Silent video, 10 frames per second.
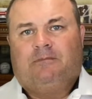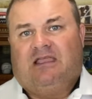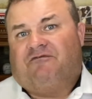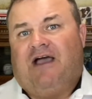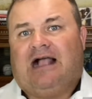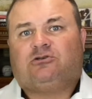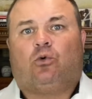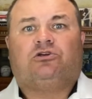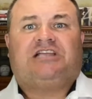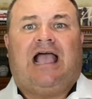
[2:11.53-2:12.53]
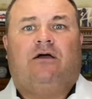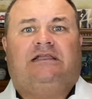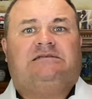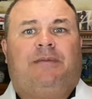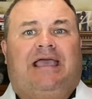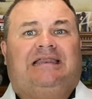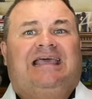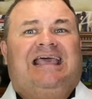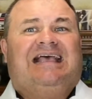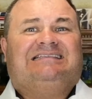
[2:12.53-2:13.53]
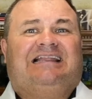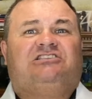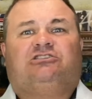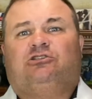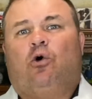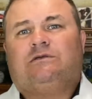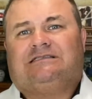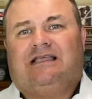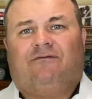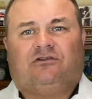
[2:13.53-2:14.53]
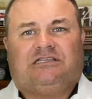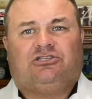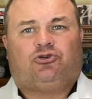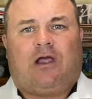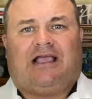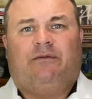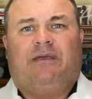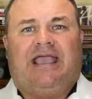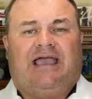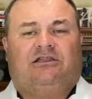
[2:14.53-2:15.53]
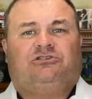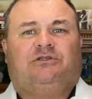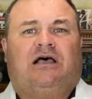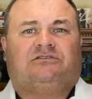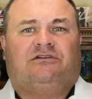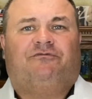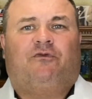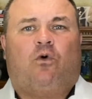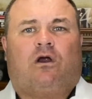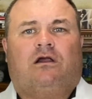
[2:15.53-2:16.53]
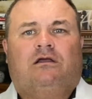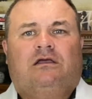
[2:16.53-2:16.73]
In fact, Orange County demand is at its lowest level since tracking began in 2004,